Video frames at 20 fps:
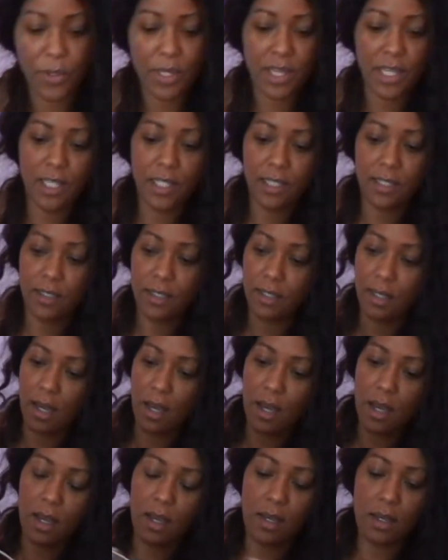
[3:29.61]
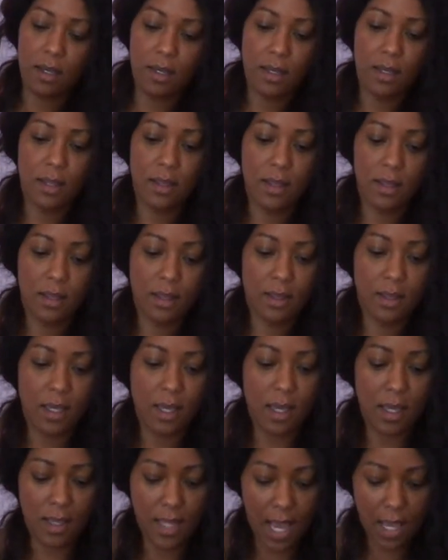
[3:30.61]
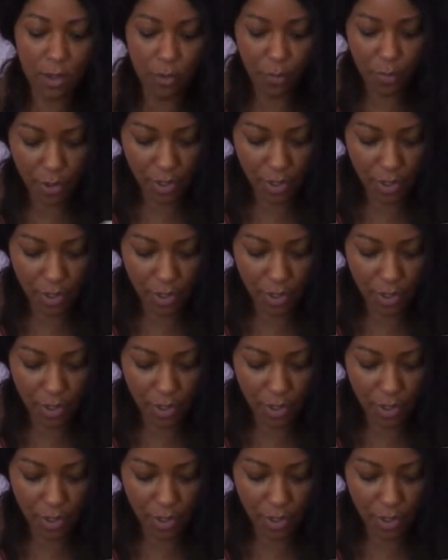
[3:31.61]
this uh, thing that you